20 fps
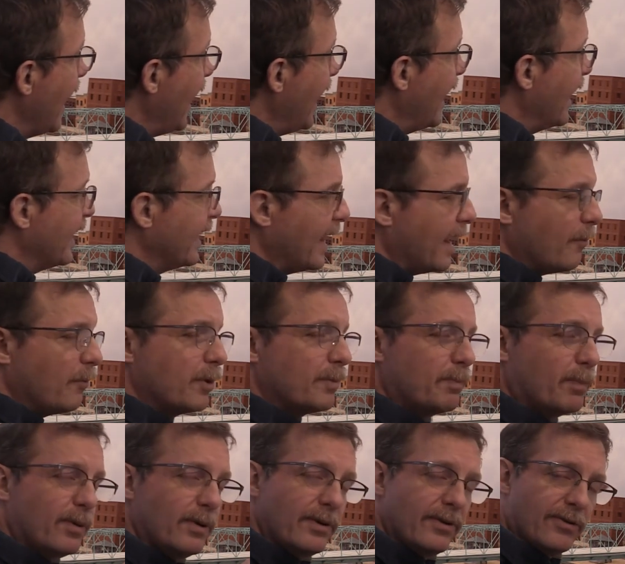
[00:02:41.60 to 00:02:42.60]
and that
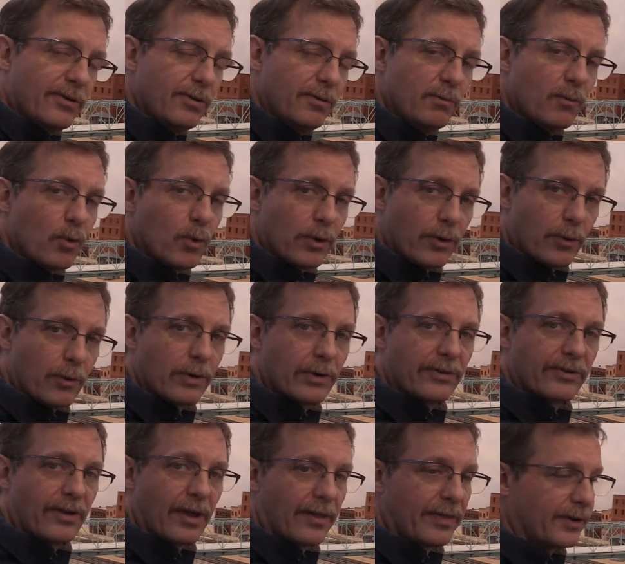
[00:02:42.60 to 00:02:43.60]
would put 2 more
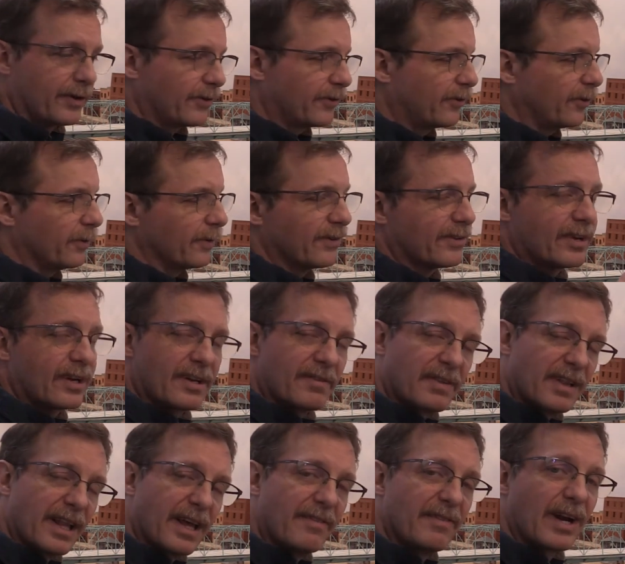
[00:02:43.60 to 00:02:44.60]
doors on there. So instead of
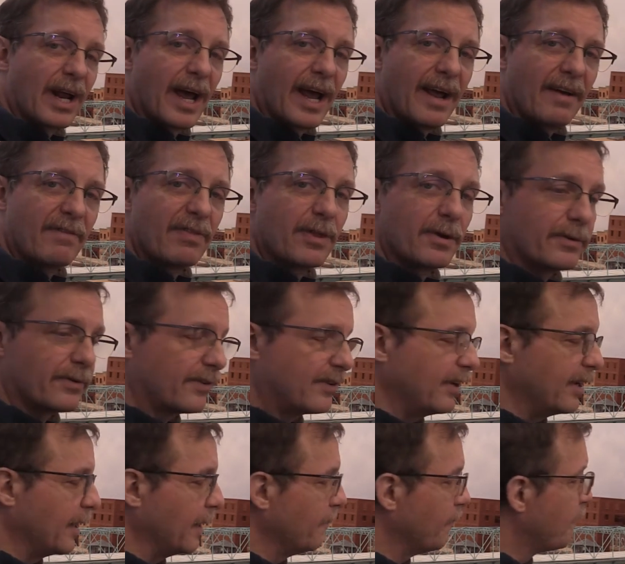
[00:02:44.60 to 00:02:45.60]
11, I have
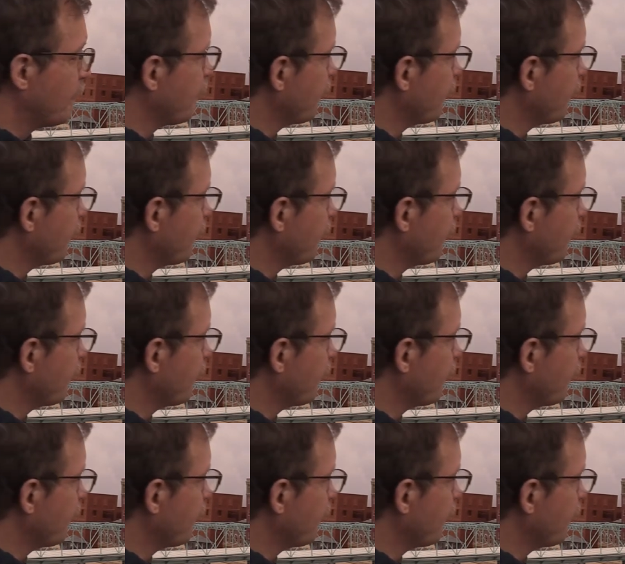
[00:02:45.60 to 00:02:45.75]
13.